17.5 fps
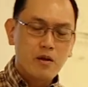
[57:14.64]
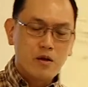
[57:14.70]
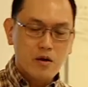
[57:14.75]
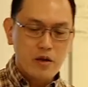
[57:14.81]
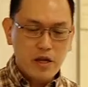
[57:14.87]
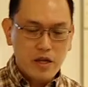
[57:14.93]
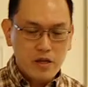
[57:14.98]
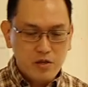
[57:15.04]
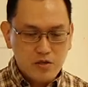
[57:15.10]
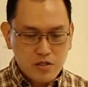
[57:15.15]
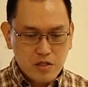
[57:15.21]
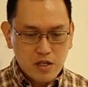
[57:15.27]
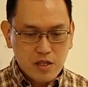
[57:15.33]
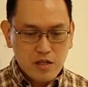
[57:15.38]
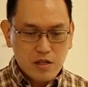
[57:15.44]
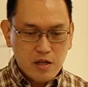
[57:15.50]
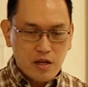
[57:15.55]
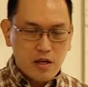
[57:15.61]
Okay, you
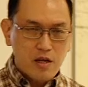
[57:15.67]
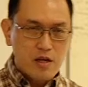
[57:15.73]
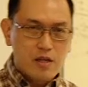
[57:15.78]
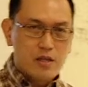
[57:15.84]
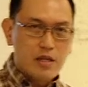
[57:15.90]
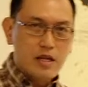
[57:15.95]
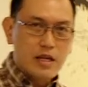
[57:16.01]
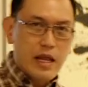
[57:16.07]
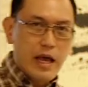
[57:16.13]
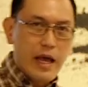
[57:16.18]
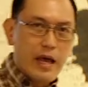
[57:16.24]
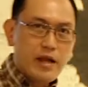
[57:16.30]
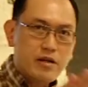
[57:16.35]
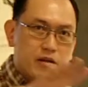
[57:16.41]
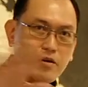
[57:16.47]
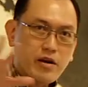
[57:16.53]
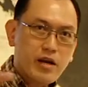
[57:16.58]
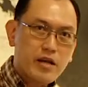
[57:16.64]
see the
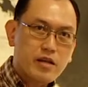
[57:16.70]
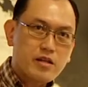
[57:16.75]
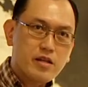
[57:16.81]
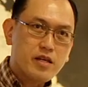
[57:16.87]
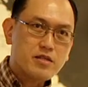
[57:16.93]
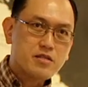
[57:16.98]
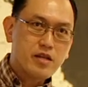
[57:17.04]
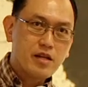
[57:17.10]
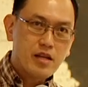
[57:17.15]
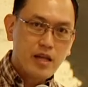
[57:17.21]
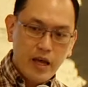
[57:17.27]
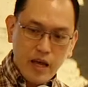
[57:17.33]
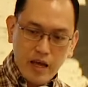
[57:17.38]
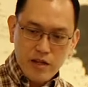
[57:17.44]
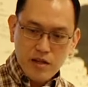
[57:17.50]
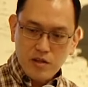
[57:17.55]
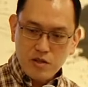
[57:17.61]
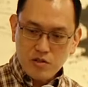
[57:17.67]
land, right? That's the
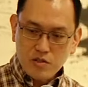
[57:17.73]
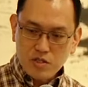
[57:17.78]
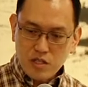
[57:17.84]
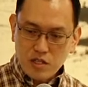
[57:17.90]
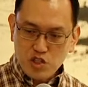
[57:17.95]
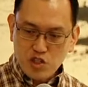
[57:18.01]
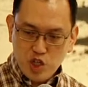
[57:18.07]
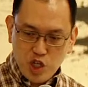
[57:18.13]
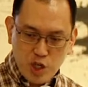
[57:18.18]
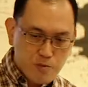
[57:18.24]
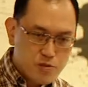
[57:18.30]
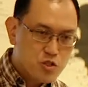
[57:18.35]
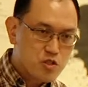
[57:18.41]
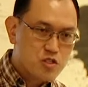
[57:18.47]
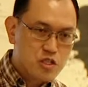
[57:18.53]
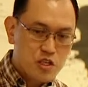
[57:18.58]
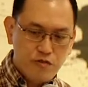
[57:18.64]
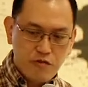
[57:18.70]
land. You see ships,
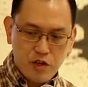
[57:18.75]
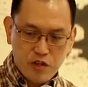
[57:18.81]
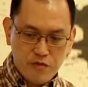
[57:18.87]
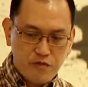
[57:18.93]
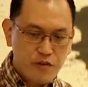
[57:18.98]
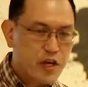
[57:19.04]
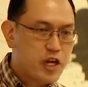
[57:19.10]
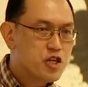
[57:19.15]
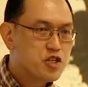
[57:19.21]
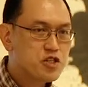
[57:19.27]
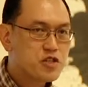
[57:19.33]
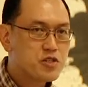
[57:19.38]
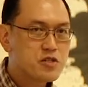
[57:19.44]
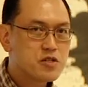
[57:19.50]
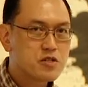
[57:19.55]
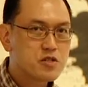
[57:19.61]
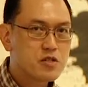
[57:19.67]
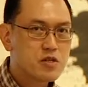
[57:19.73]
you see
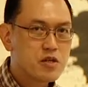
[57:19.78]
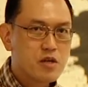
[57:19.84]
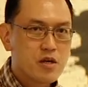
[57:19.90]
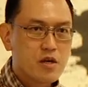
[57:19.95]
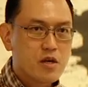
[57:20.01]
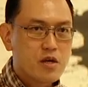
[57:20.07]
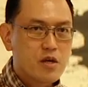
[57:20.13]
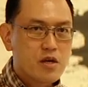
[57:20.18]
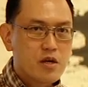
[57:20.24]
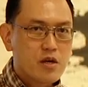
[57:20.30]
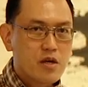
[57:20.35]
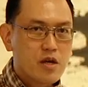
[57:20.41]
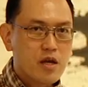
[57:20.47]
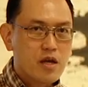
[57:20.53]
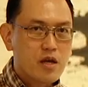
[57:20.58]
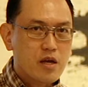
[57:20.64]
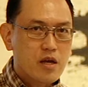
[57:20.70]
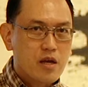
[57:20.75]
fortifications.
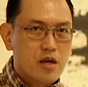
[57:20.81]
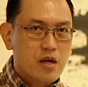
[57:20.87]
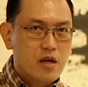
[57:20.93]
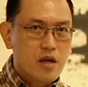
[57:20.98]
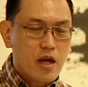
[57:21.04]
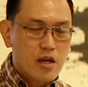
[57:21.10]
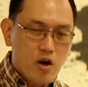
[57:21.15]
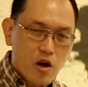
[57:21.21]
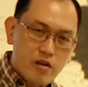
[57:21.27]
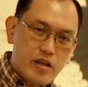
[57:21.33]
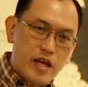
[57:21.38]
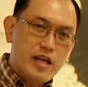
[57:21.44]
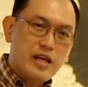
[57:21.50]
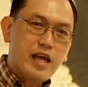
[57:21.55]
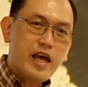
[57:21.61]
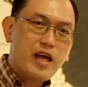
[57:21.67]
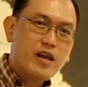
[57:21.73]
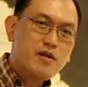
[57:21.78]
Okay, and all that
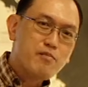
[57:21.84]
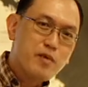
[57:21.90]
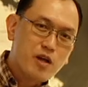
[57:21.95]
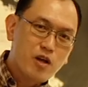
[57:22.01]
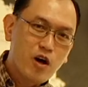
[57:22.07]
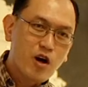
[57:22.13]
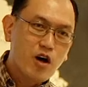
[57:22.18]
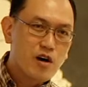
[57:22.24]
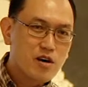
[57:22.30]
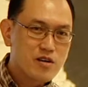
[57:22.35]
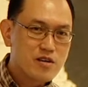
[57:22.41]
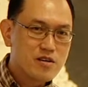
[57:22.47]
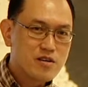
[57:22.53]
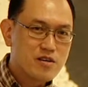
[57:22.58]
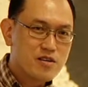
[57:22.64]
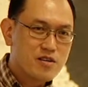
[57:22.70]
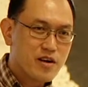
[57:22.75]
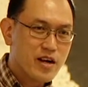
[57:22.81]
land belonged,
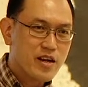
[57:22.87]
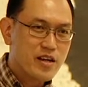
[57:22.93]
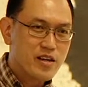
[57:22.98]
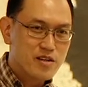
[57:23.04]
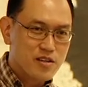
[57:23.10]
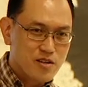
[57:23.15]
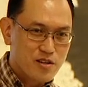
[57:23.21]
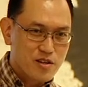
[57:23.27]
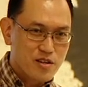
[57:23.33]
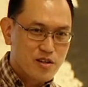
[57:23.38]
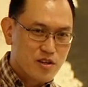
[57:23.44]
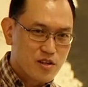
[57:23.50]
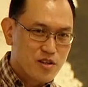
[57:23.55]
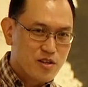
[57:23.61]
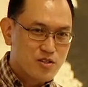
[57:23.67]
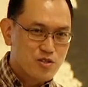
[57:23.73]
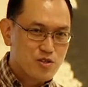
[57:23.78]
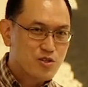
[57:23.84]
right,
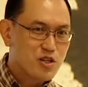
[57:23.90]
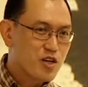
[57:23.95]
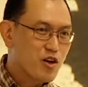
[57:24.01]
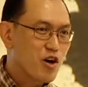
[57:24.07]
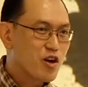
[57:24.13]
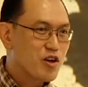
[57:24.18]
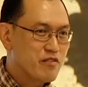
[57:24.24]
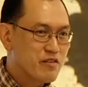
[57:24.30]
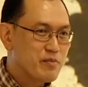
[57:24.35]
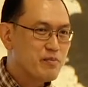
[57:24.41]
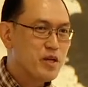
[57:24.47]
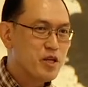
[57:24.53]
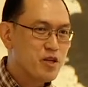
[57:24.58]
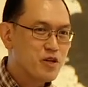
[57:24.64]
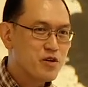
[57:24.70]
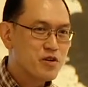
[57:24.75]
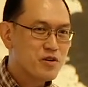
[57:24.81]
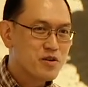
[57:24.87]
to the court of
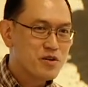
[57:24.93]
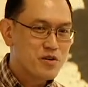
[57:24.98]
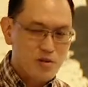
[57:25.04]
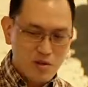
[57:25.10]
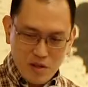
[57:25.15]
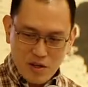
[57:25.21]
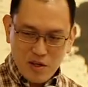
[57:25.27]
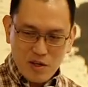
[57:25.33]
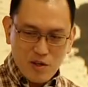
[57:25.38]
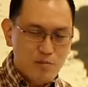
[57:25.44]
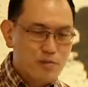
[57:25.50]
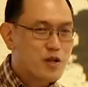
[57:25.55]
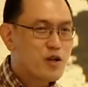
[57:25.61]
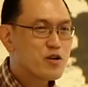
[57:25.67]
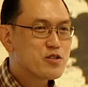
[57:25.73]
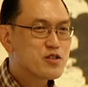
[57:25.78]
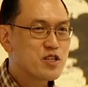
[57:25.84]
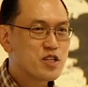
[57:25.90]
Urbino,
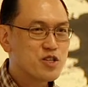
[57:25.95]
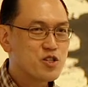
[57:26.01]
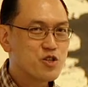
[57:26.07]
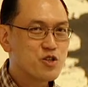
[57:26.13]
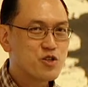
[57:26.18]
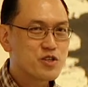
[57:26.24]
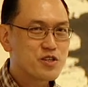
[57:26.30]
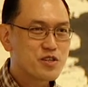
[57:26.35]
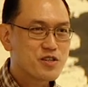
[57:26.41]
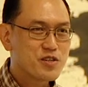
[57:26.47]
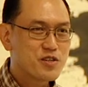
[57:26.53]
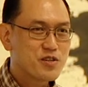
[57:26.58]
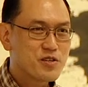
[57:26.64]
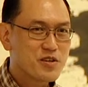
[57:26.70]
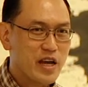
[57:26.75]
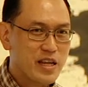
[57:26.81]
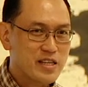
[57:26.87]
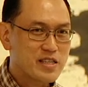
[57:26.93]
belonged to the Duke
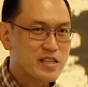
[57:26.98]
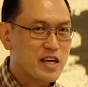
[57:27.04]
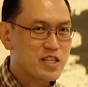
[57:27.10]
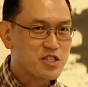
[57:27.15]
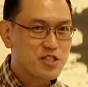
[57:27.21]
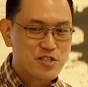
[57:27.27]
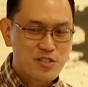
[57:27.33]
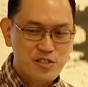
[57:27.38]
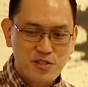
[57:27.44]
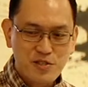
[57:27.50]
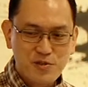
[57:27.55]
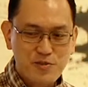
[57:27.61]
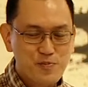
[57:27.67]
and the Duchess.